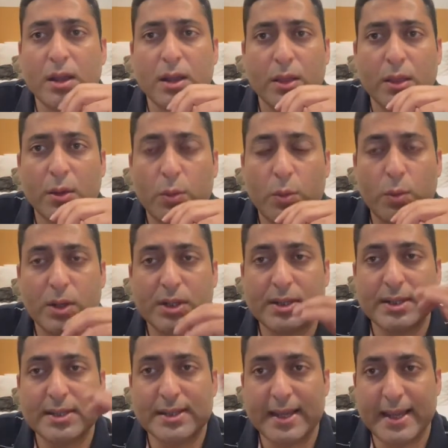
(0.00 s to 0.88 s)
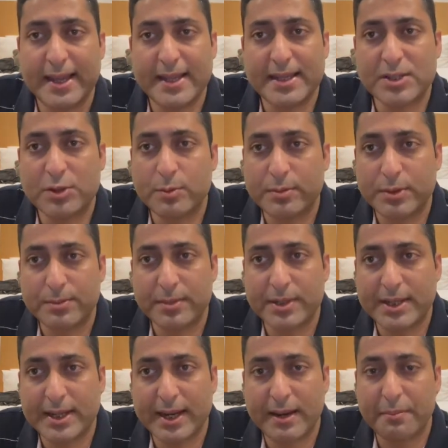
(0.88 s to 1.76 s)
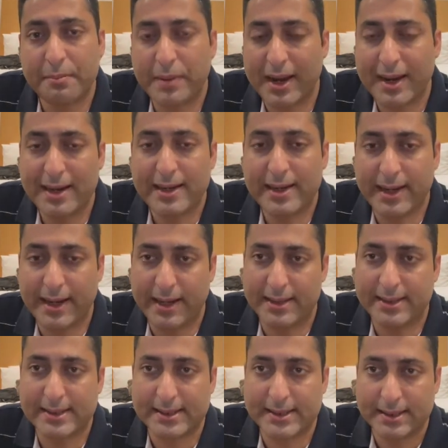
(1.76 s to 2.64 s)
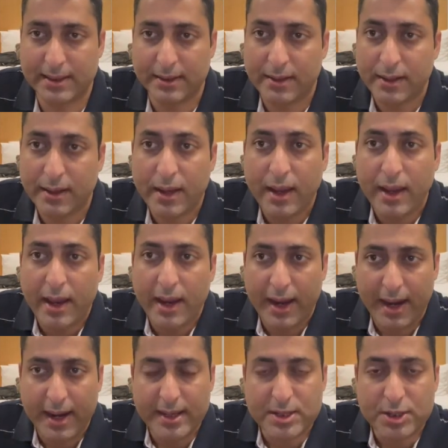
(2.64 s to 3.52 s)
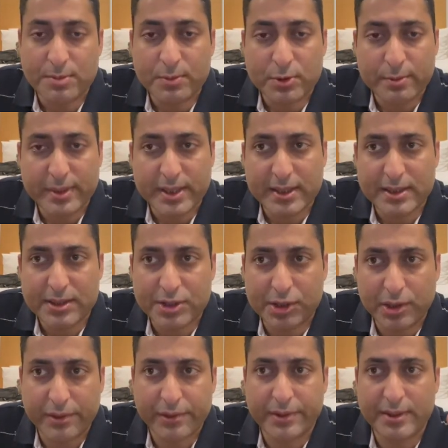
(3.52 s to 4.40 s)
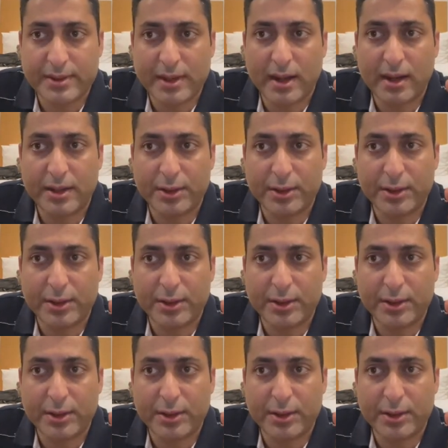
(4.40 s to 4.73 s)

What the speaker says: Now, what is asymptomatic and mild case? Asymptomatic children are